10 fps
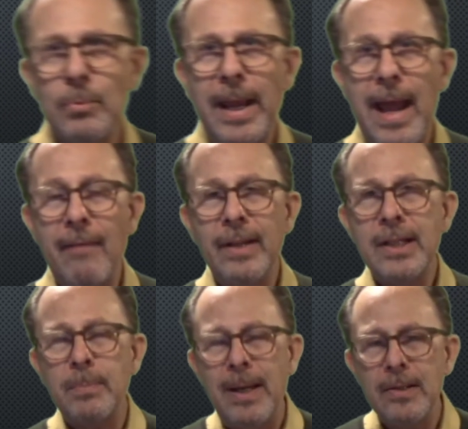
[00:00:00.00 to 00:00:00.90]
have
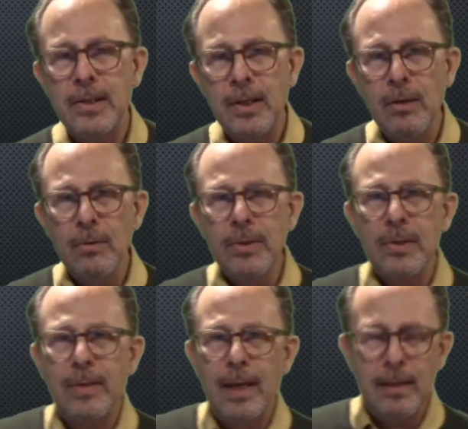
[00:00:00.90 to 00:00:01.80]
less space to
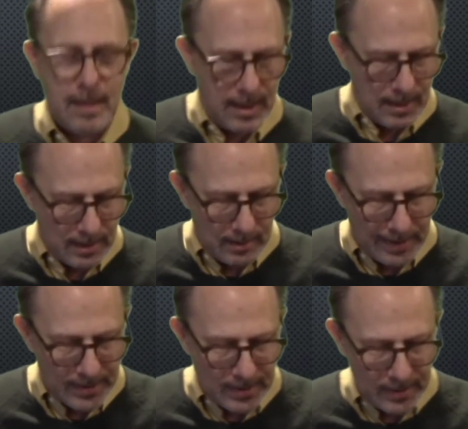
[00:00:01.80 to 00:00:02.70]
use, then it
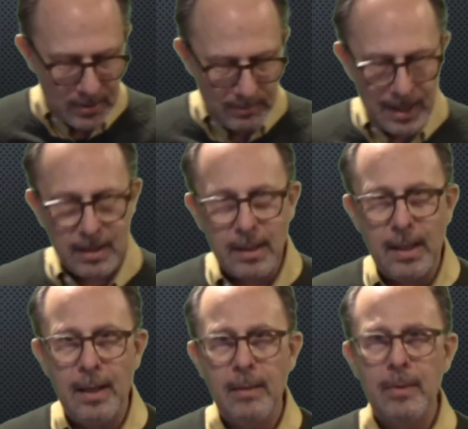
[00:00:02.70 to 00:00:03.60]
makes sense to make
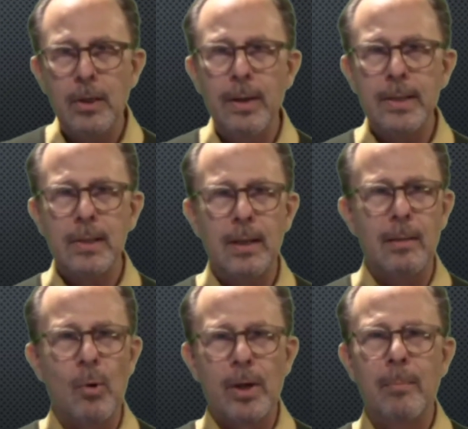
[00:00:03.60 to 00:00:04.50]
units that are
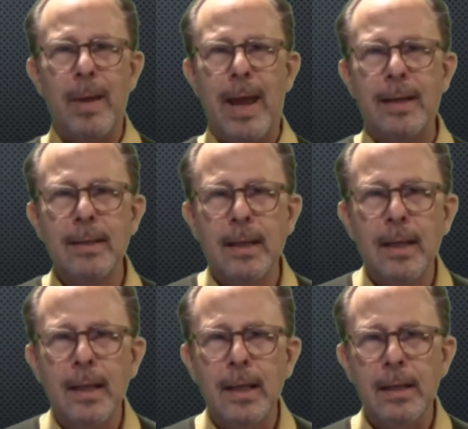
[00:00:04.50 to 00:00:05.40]
more compact
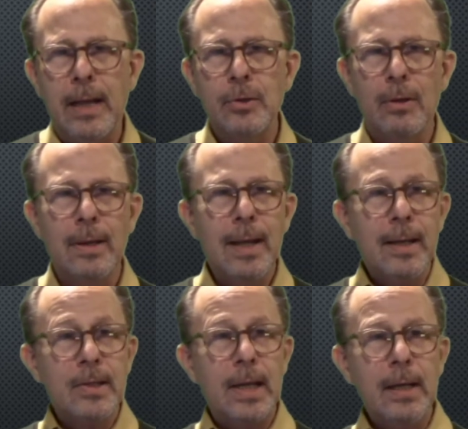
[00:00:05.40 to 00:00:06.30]
in nature.
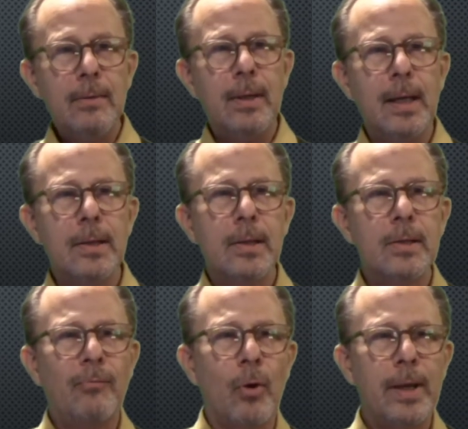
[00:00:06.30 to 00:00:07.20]
Second thing is it's
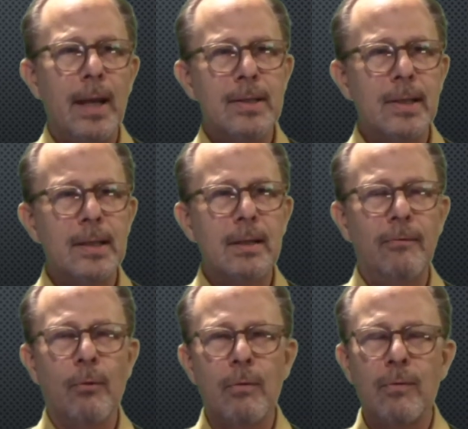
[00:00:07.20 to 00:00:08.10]
4K
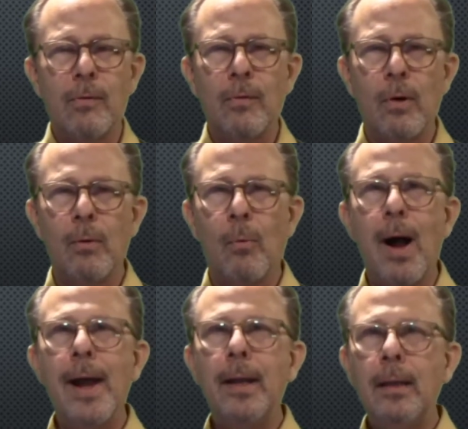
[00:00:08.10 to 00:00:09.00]
6444.
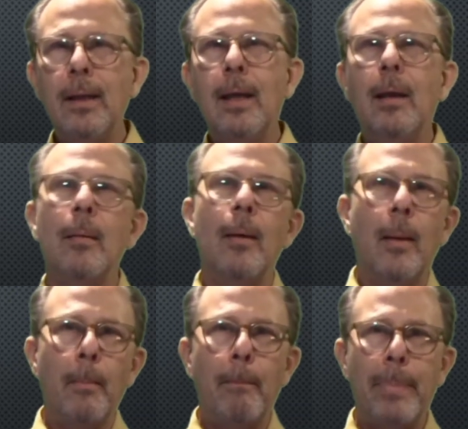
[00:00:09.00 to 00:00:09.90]
Why?
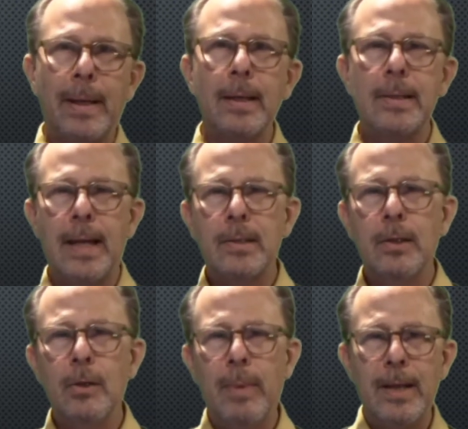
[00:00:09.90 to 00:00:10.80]
Because that's the
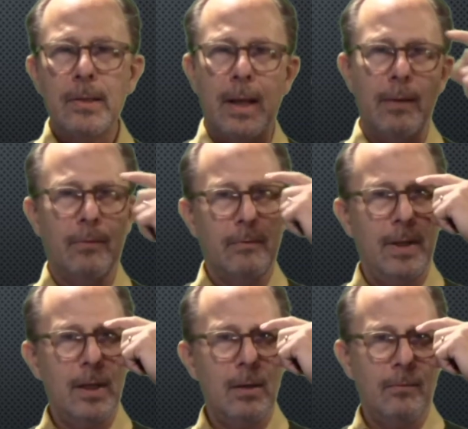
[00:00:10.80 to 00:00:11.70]
new baseline for
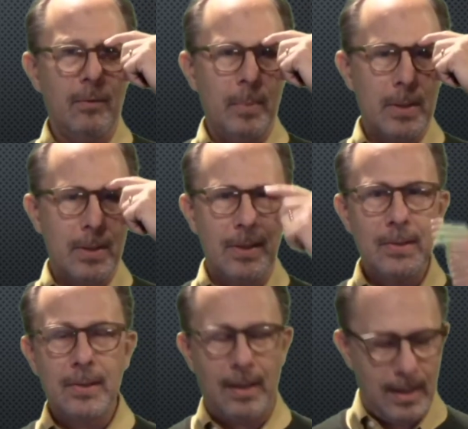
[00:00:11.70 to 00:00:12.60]
video for
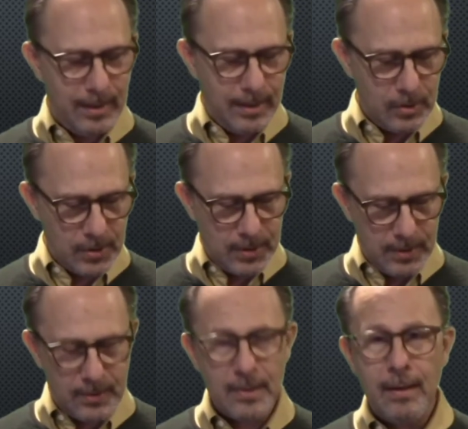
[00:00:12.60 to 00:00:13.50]
business. It just is.